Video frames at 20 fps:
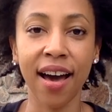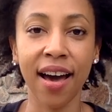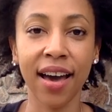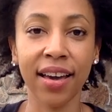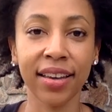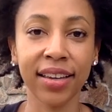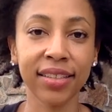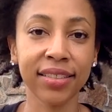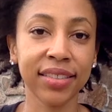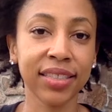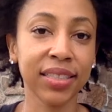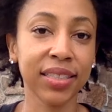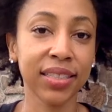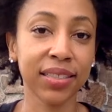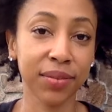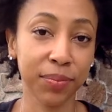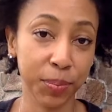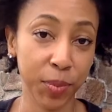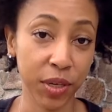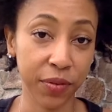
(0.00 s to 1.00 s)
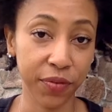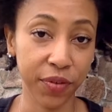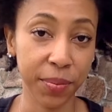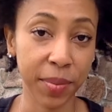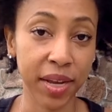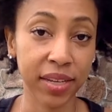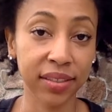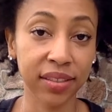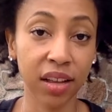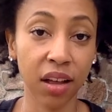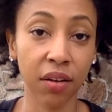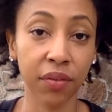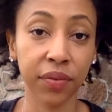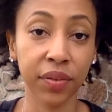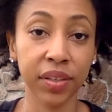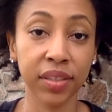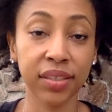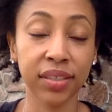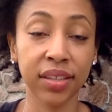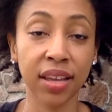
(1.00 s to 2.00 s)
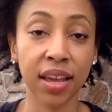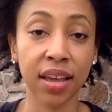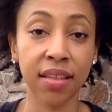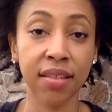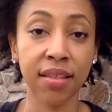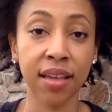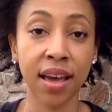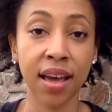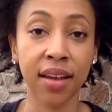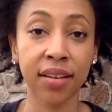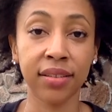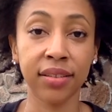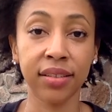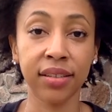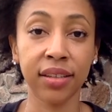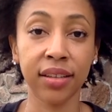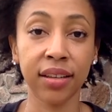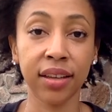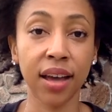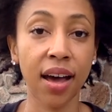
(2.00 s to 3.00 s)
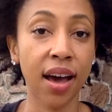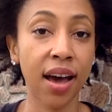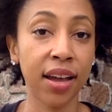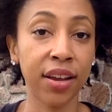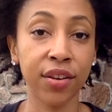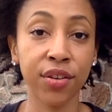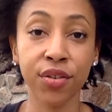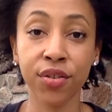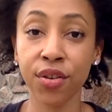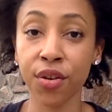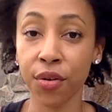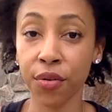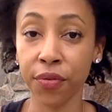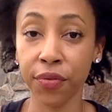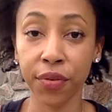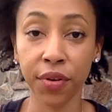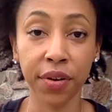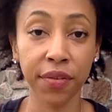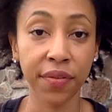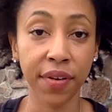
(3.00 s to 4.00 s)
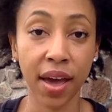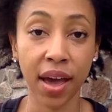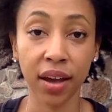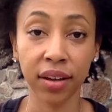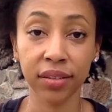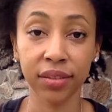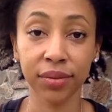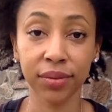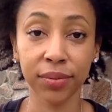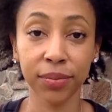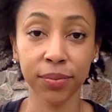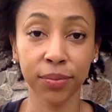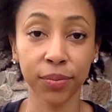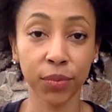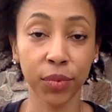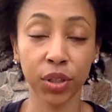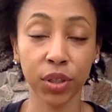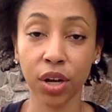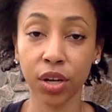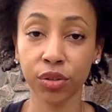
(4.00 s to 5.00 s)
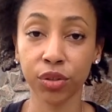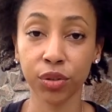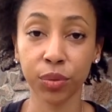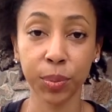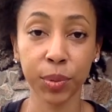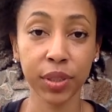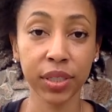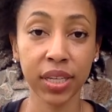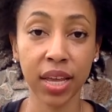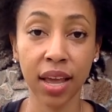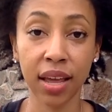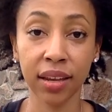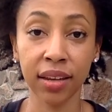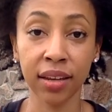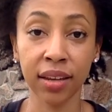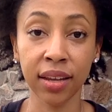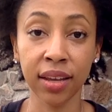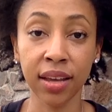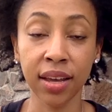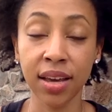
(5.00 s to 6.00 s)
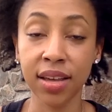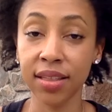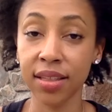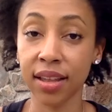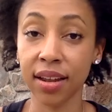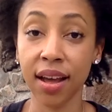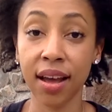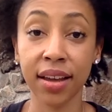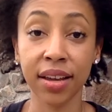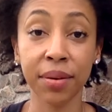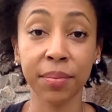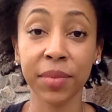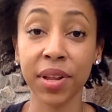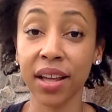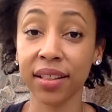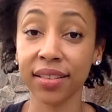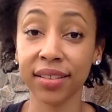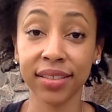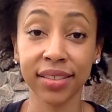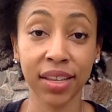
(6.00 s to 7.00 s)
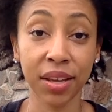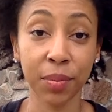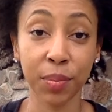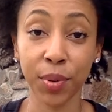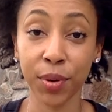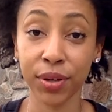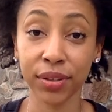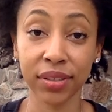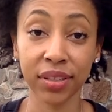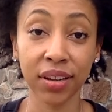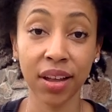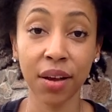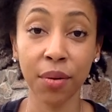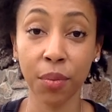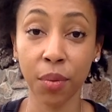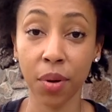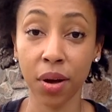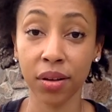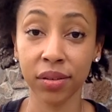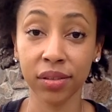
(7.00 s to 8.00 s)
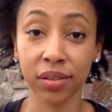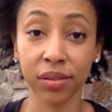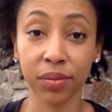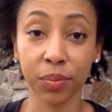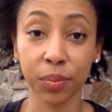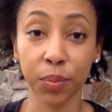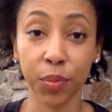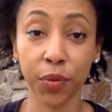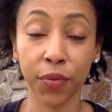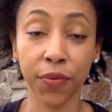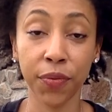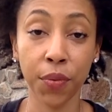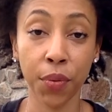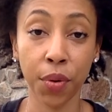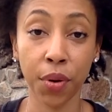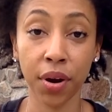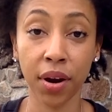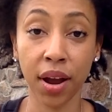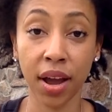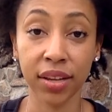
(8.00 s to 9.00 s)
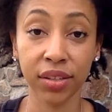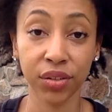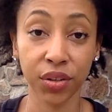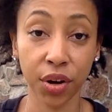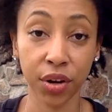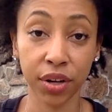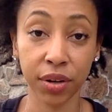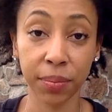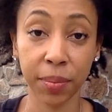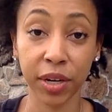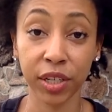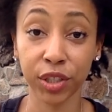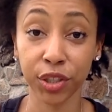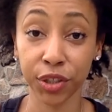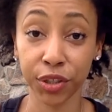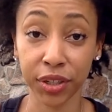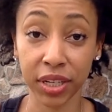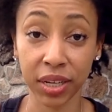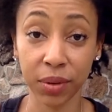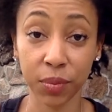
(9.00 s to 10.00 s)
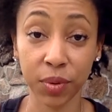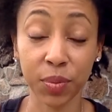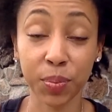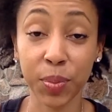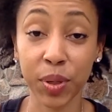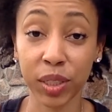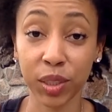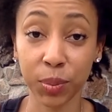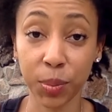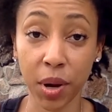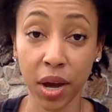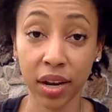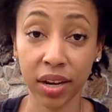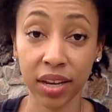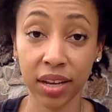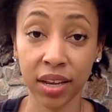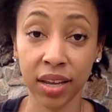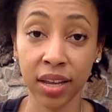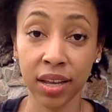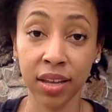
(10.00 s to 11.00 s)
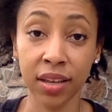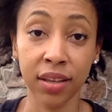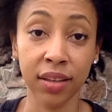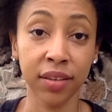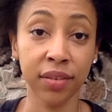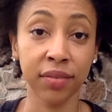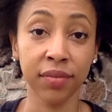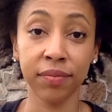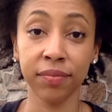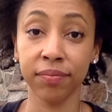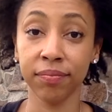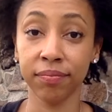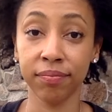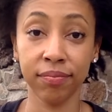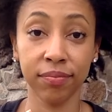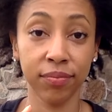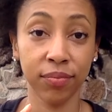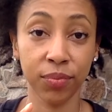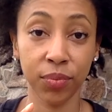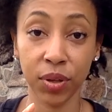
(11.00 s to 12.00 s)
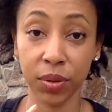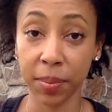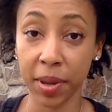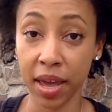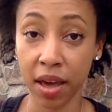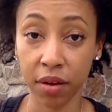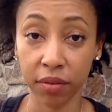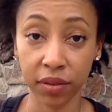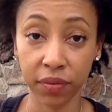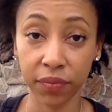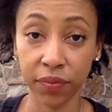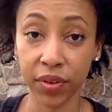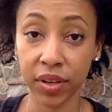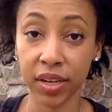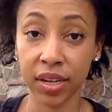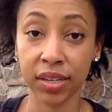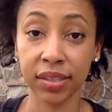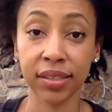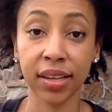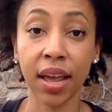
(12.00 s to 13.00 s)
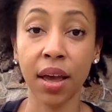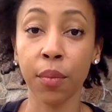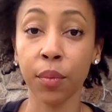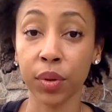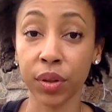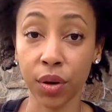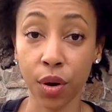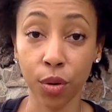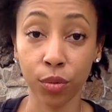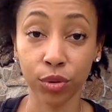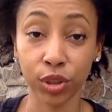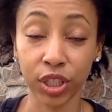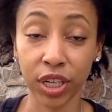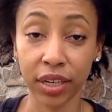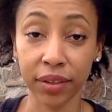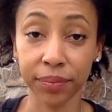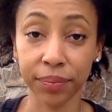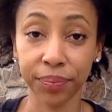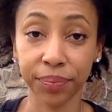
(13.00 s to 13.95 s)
I can speak for myself and say that I know for a fact, 100%, that I am not the same person I was before I started my journey with Beachbody, with my health and fitness, and with coaching.